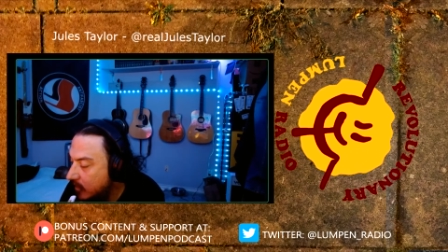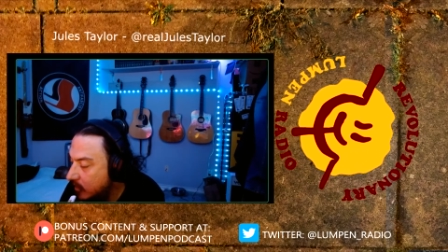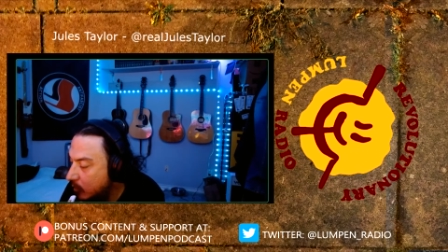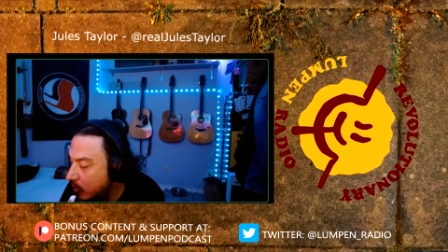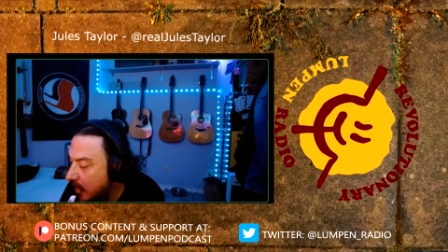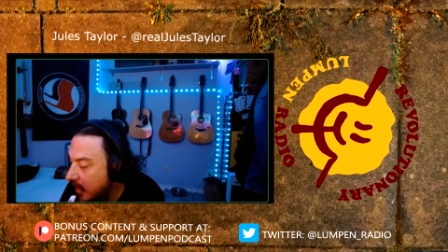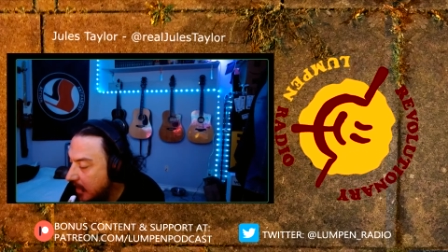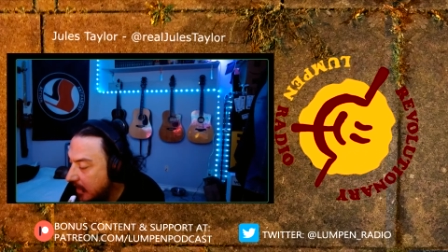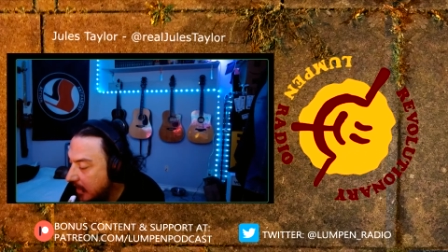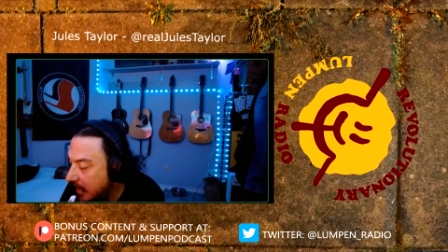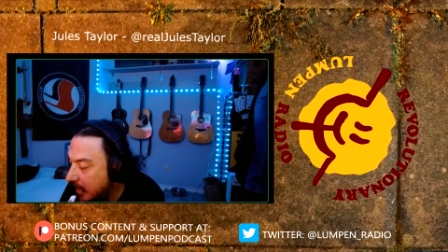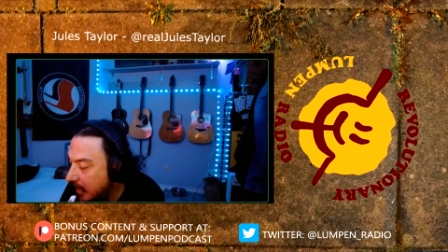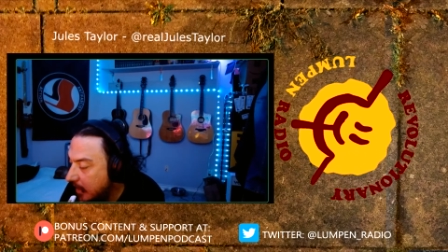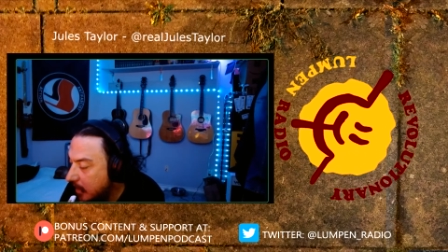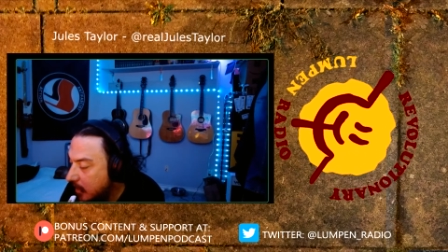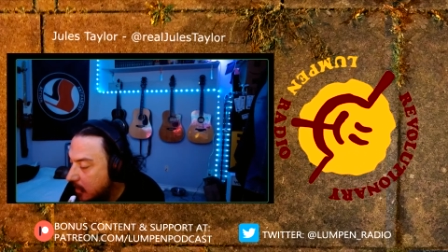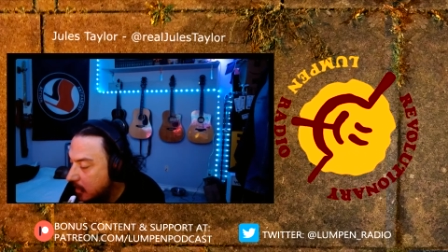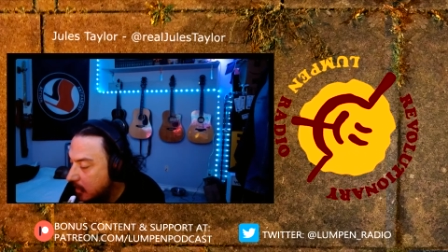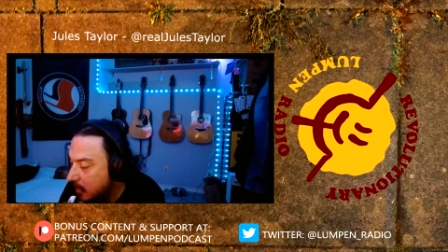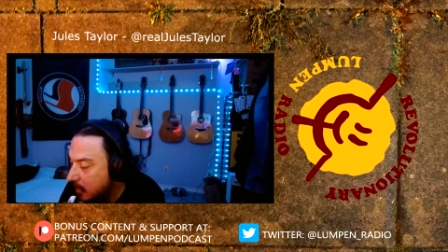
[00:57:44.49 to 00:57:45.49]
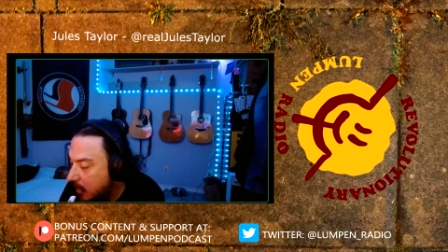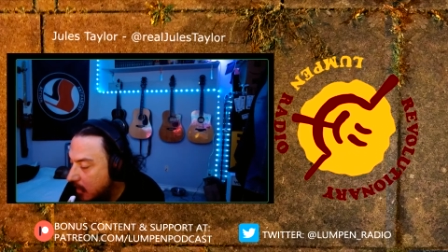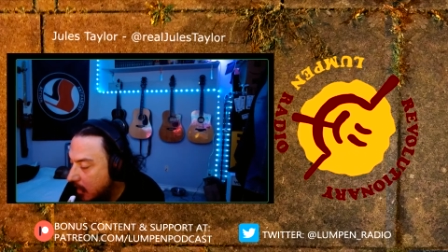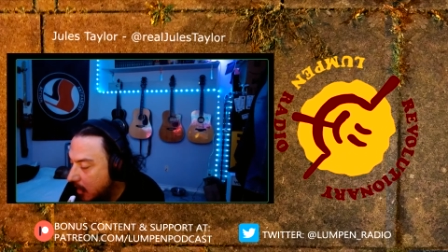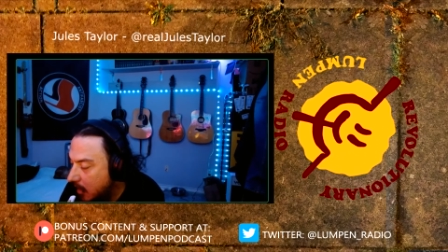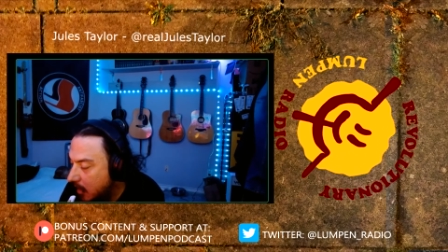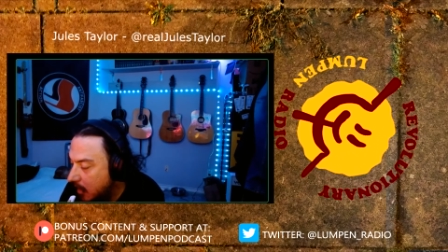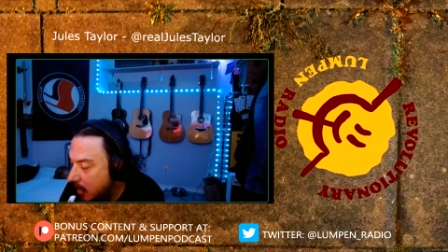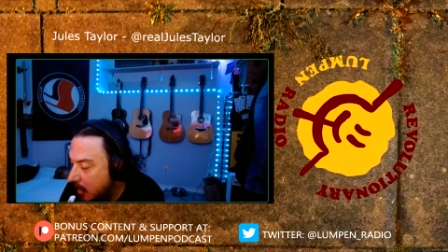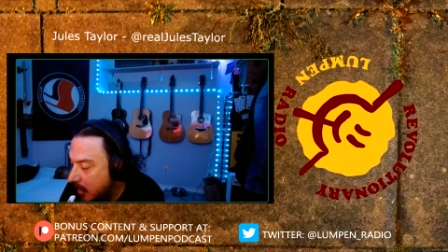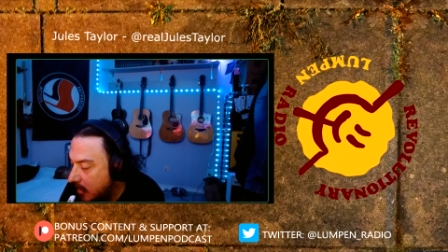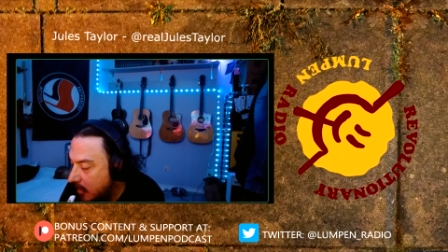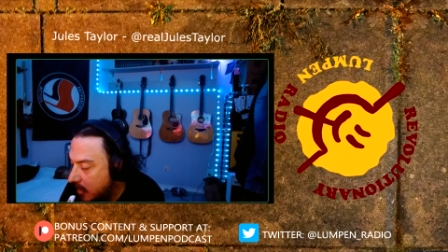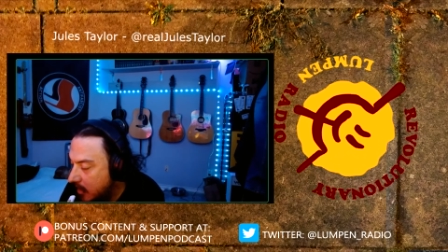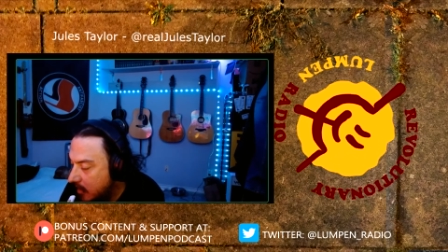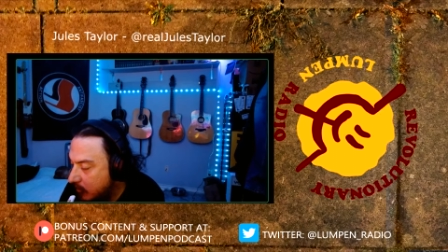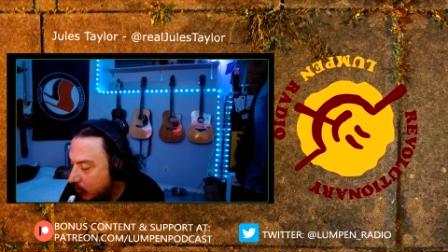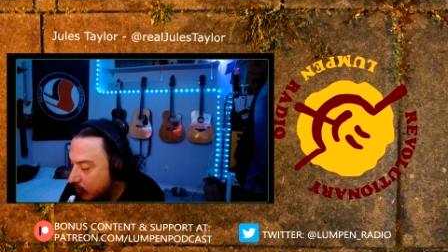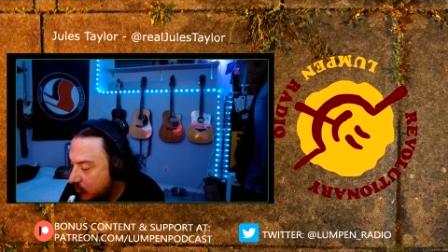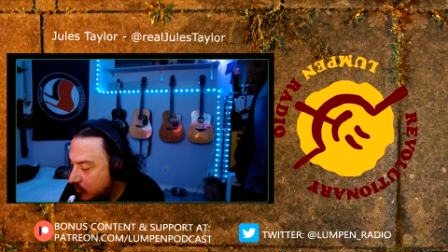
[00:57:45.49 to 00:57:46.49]
Wade,
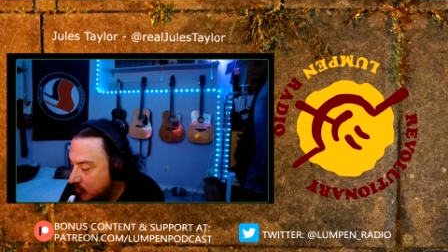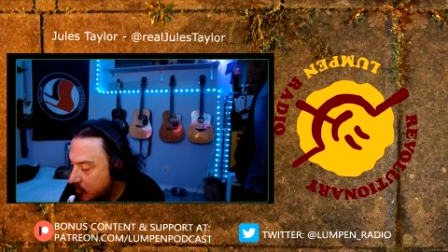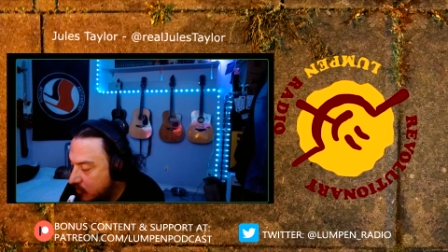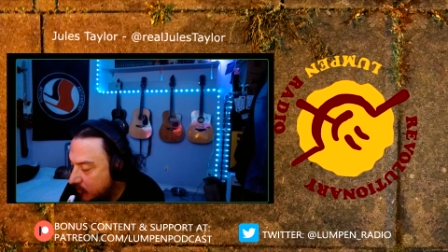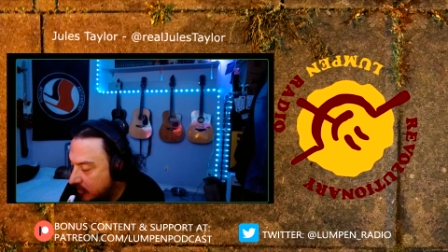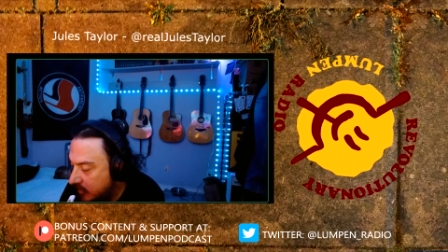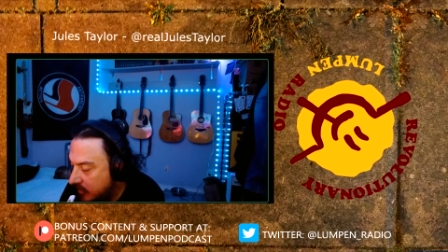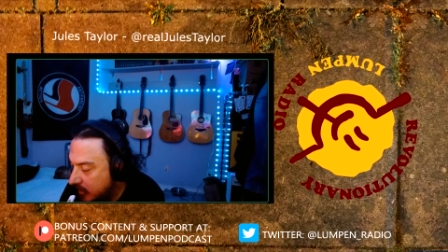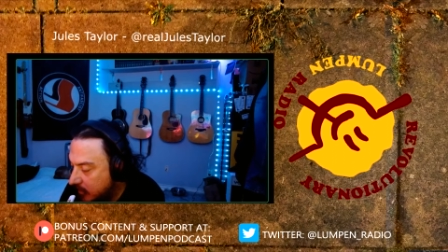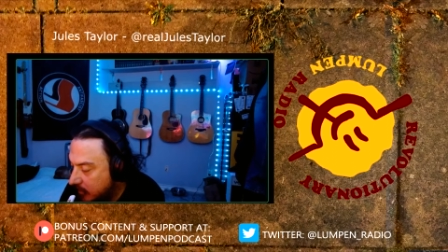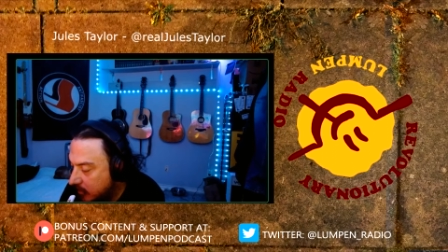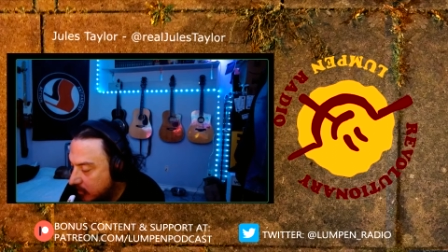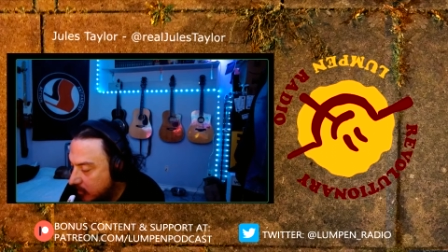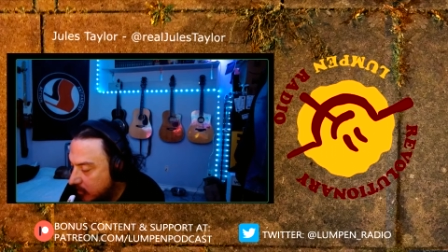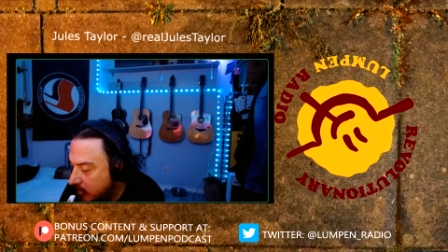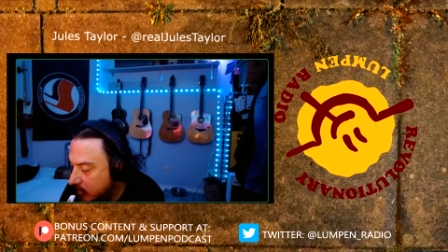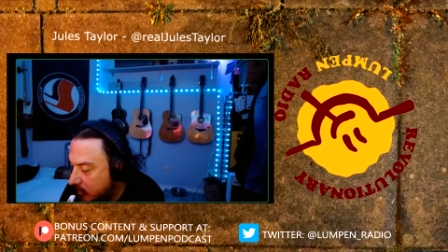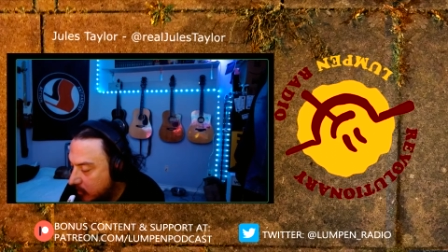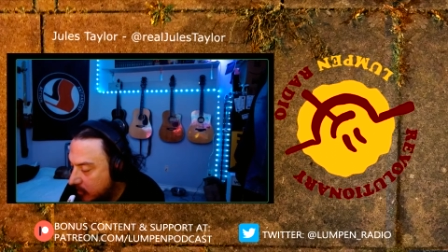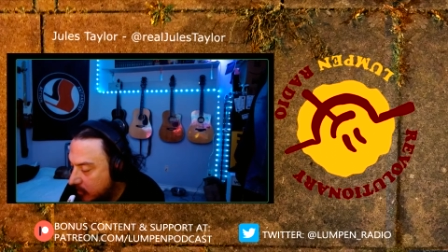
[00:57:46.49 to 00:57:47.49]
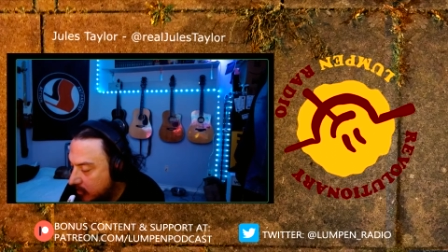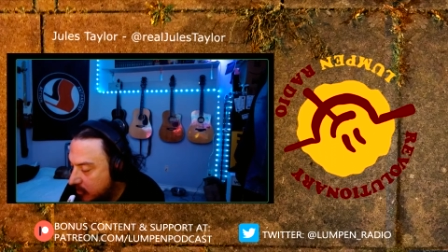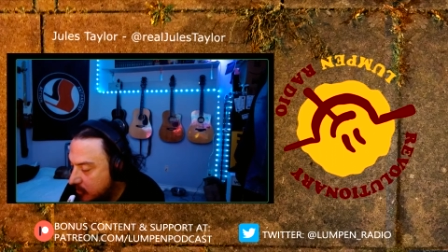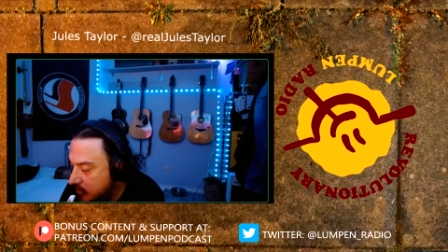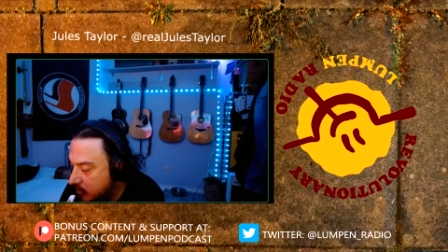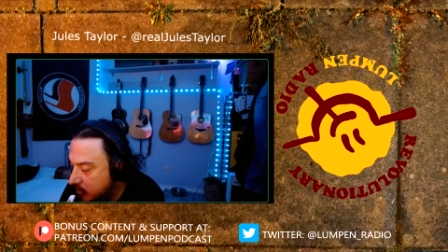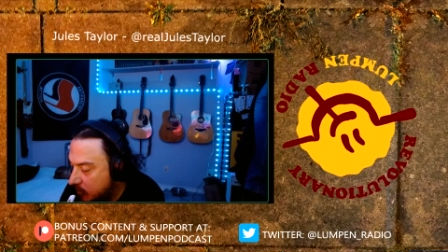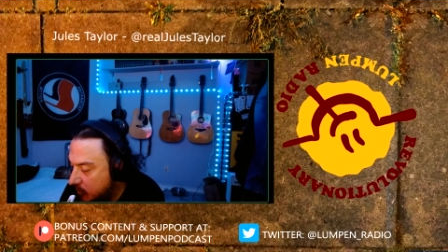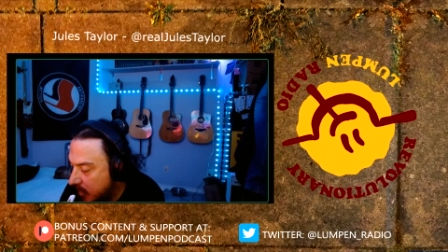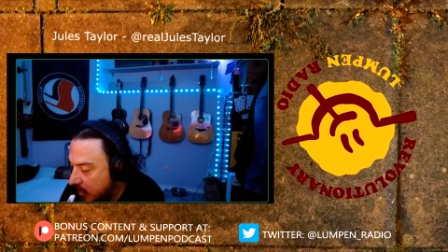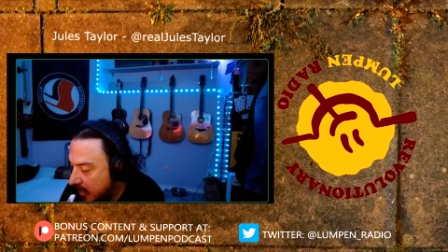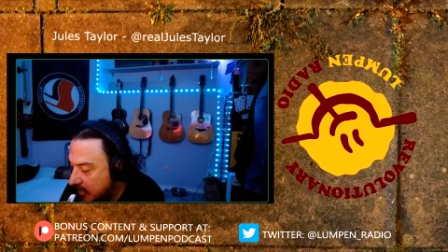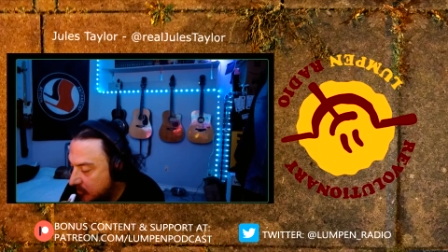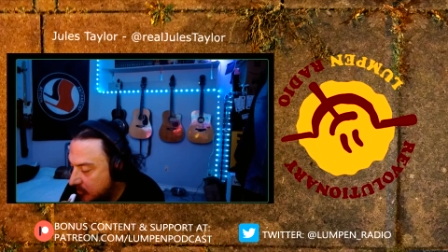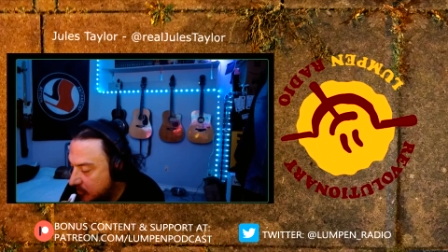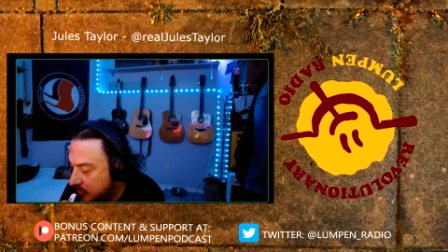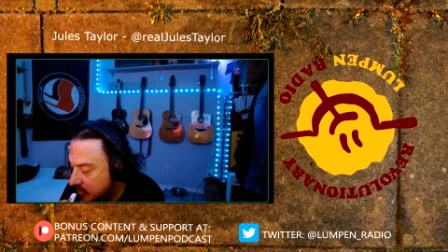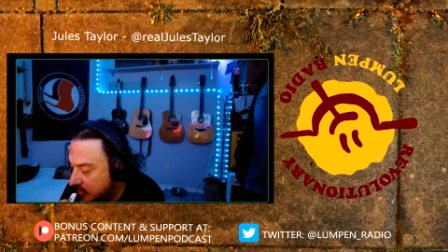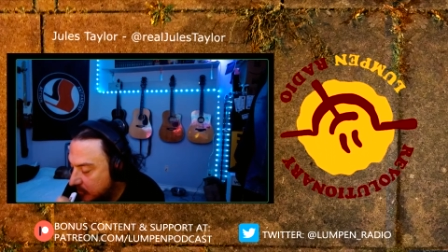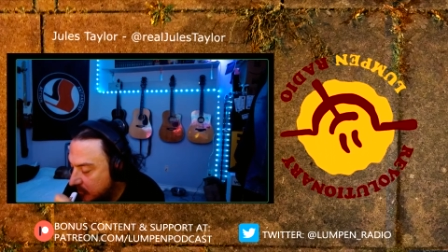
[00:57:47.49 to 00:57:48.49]
and preserving, additional rights
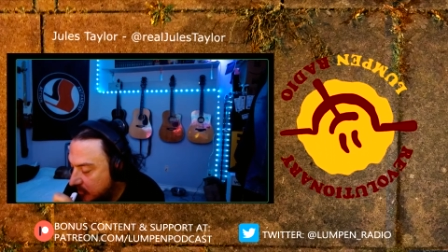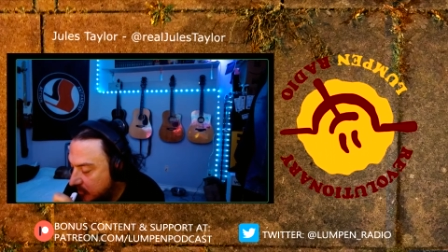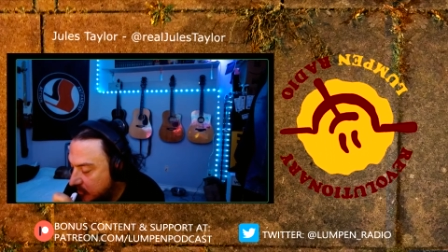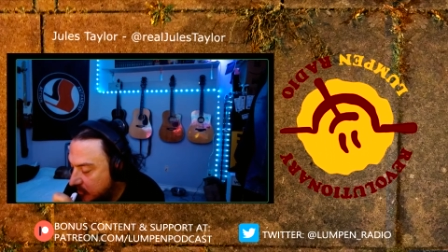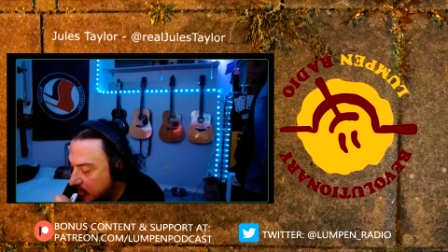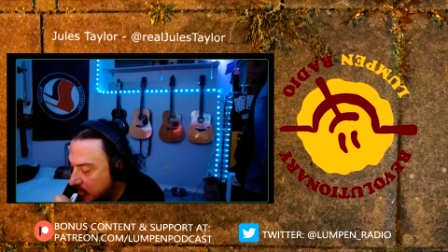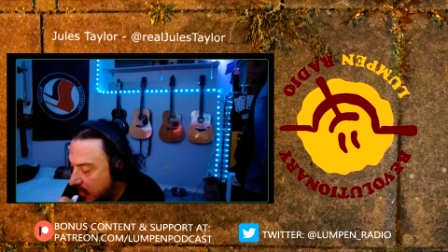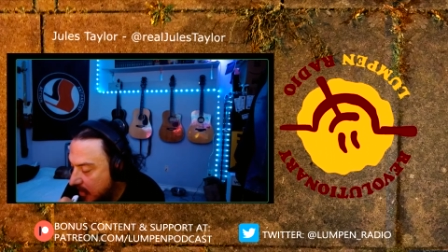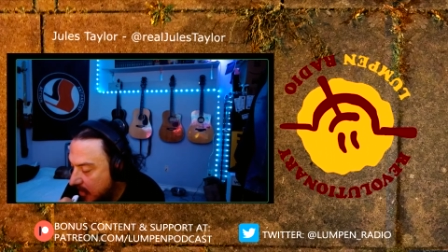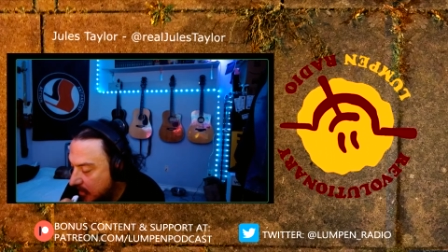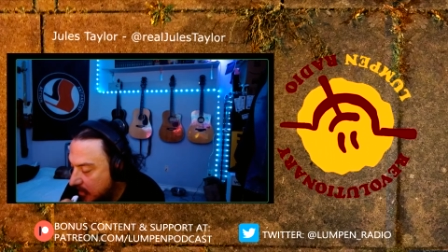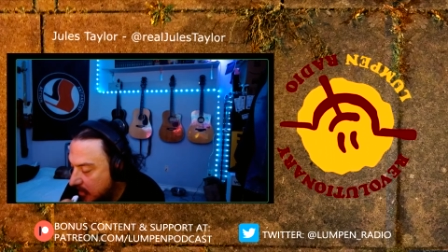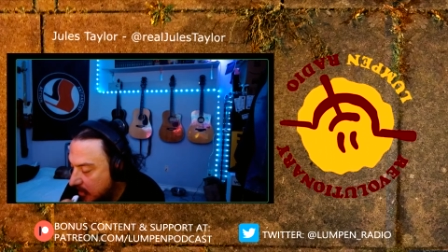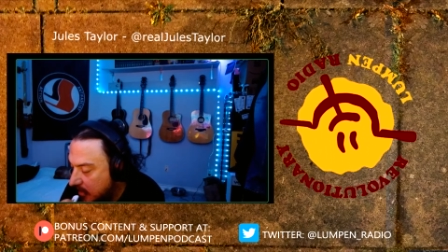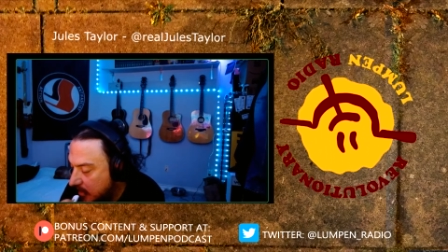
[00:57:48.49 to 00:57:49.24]
or something. So, like,